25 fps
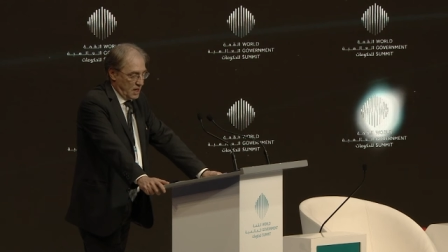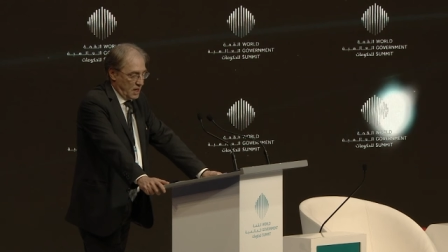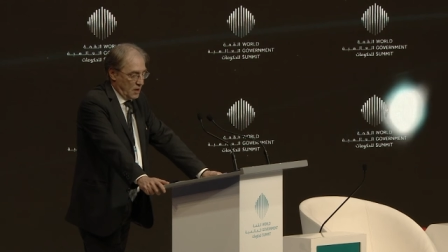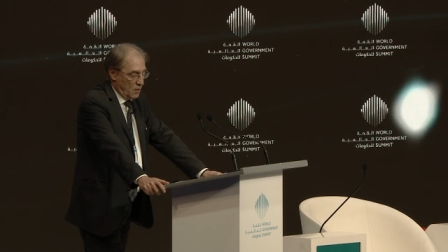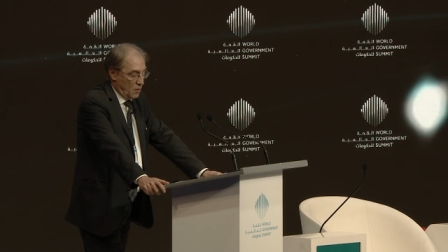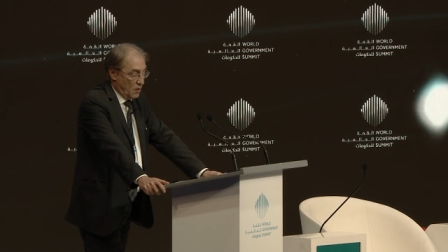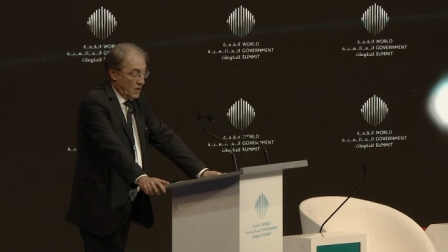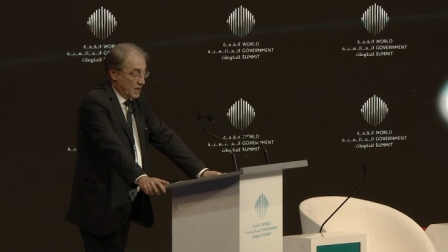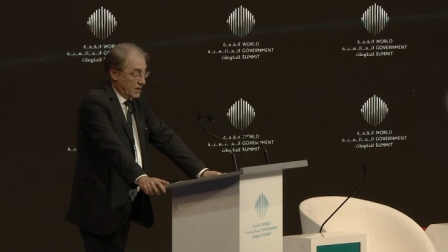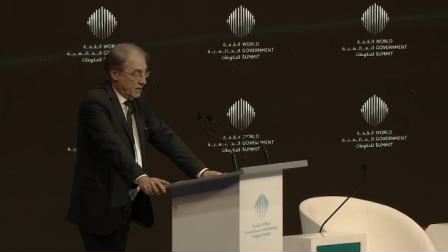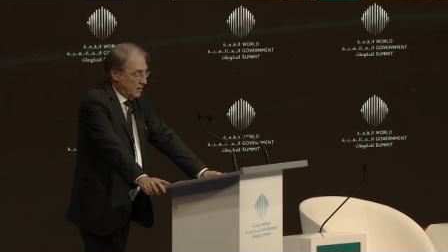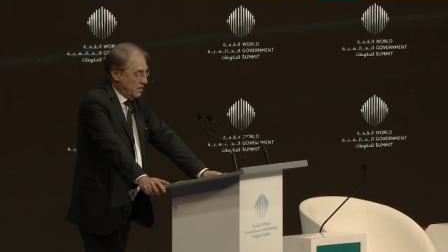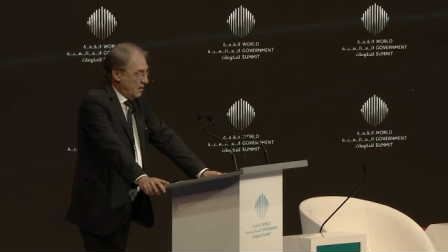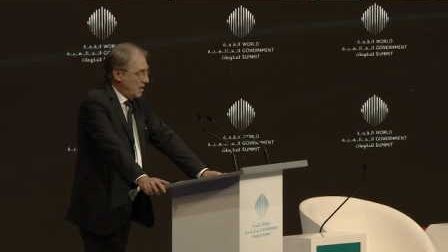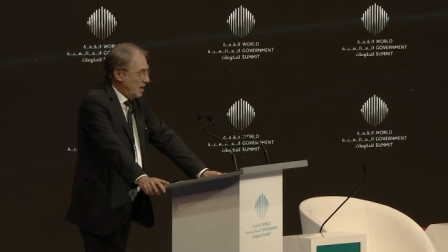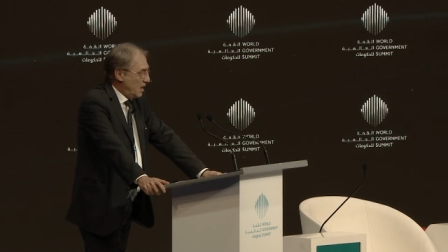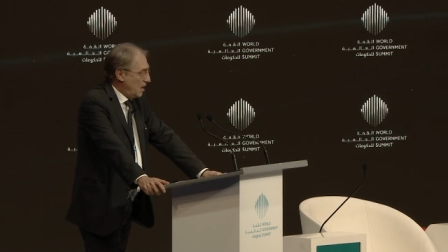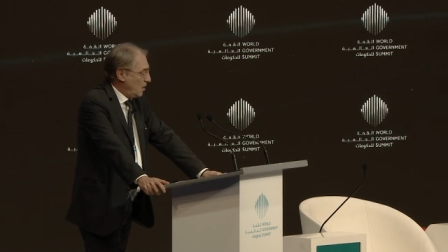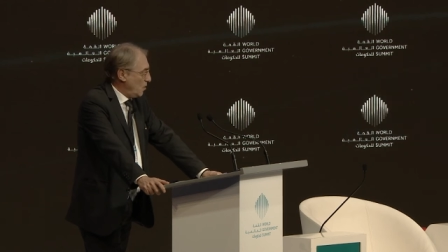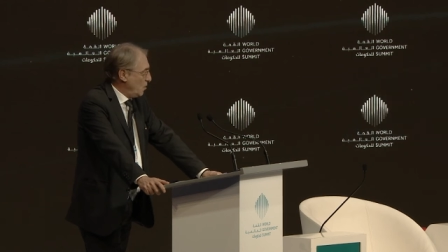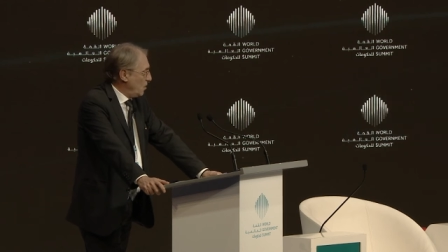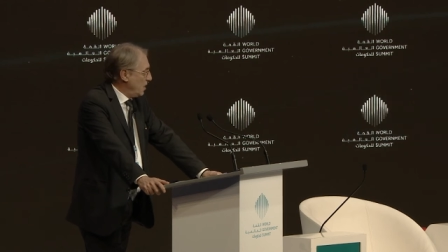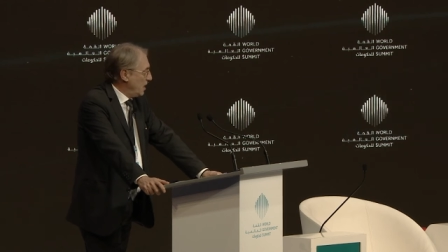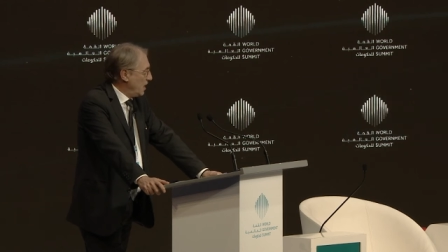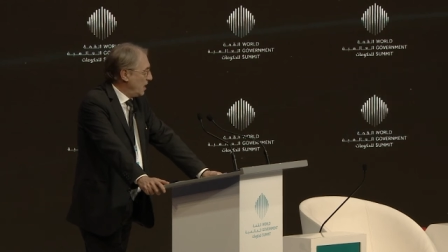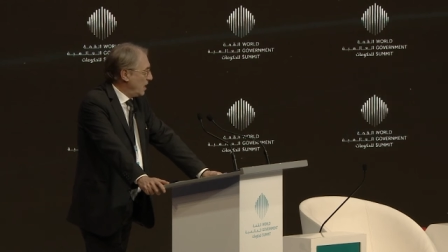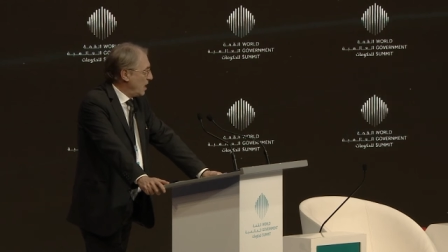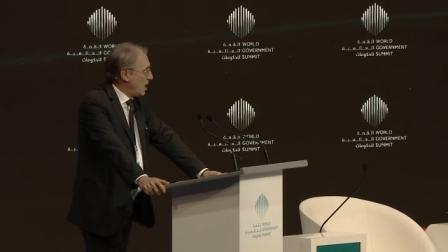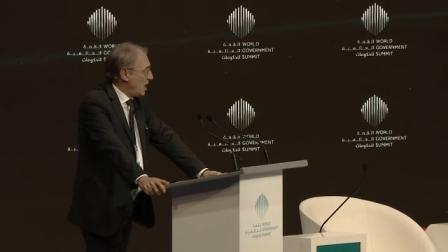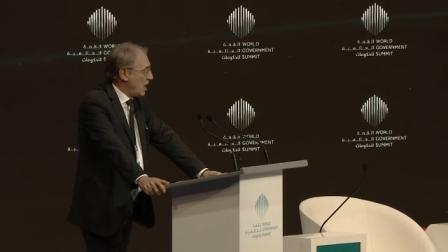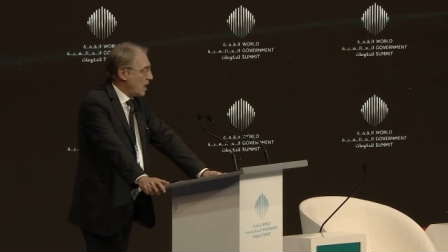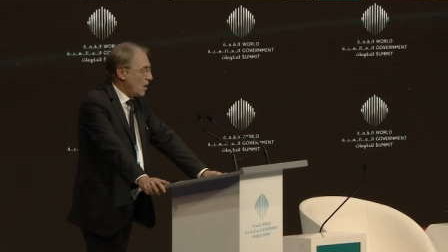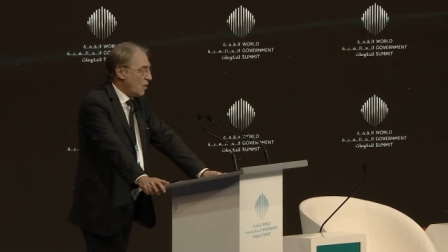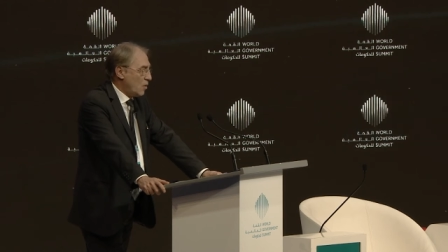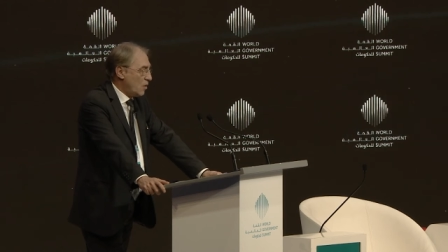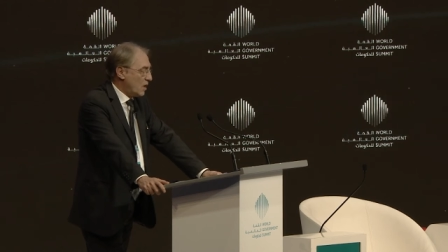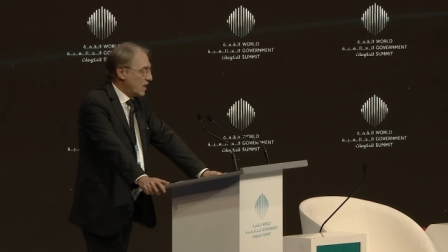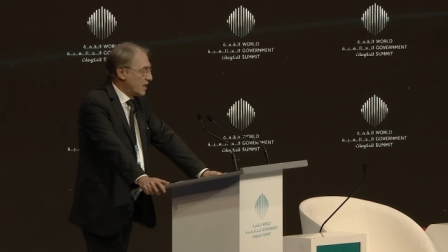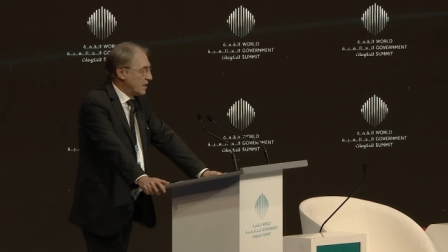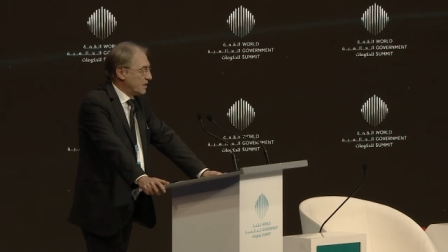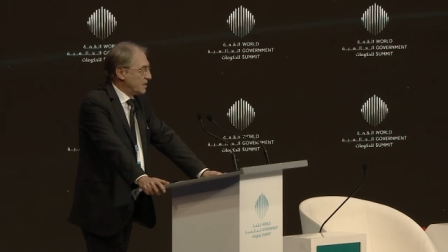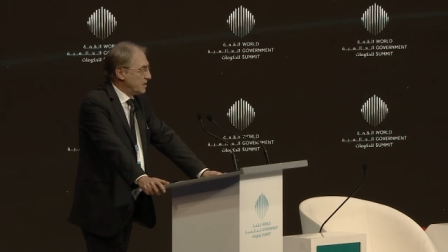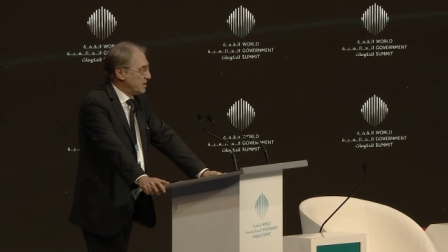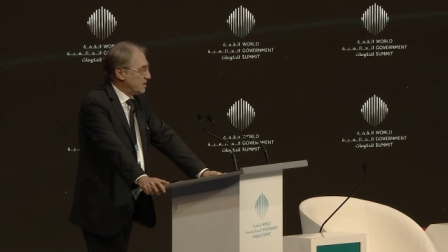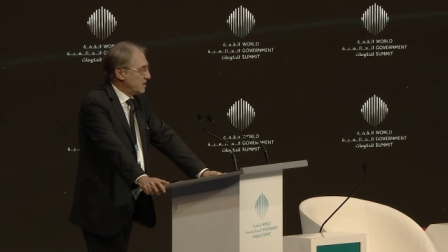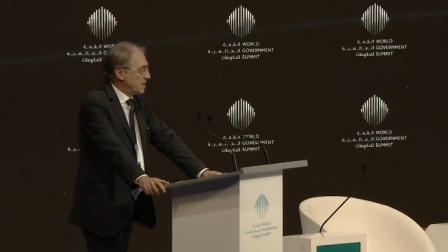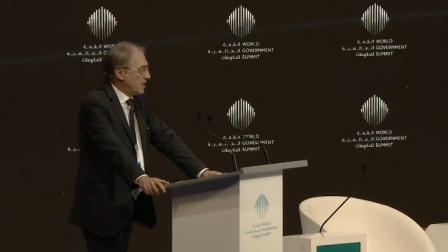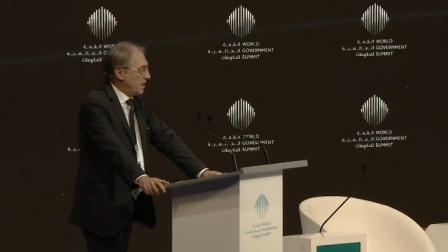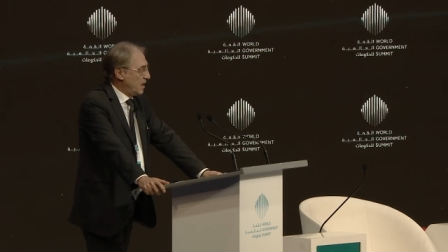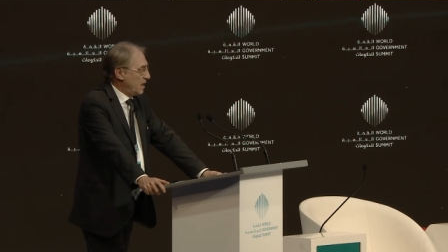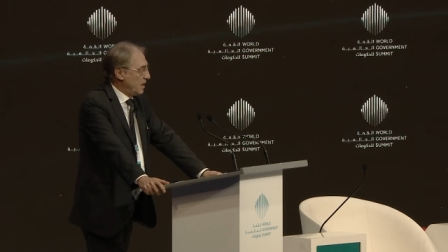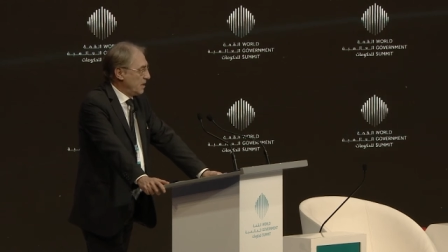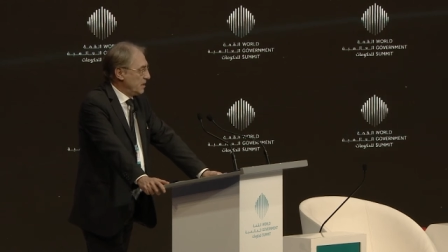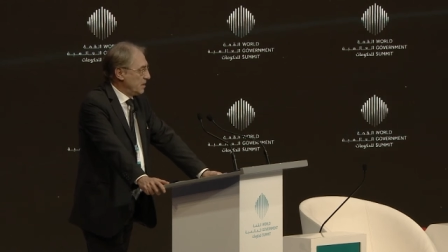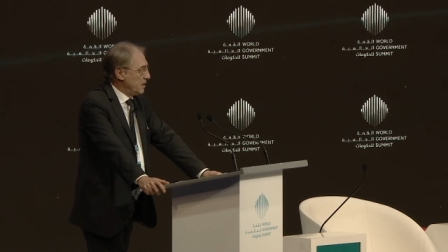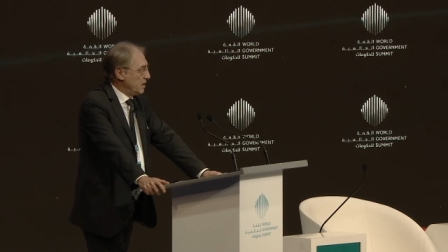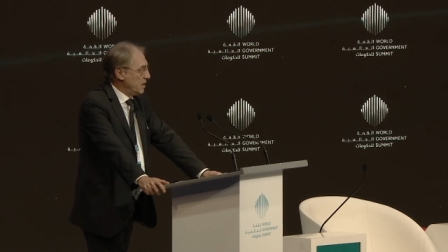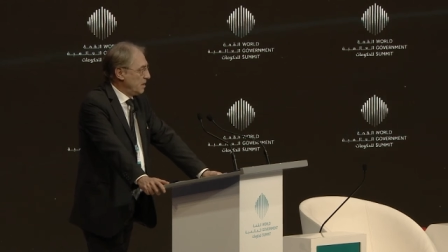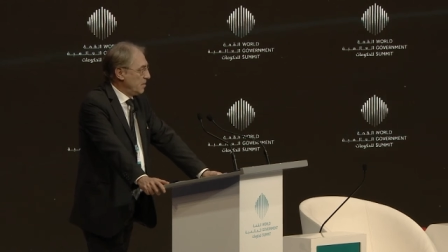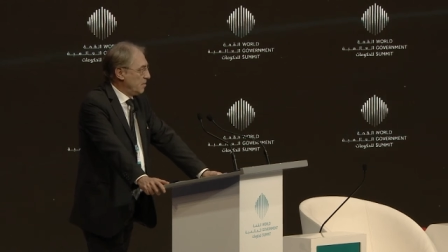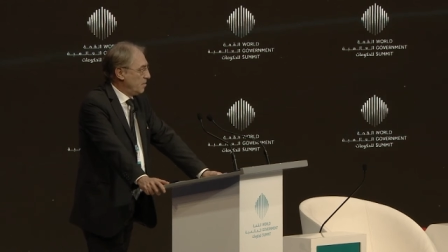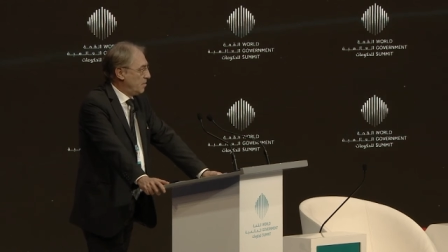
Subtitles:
our know-how and our design,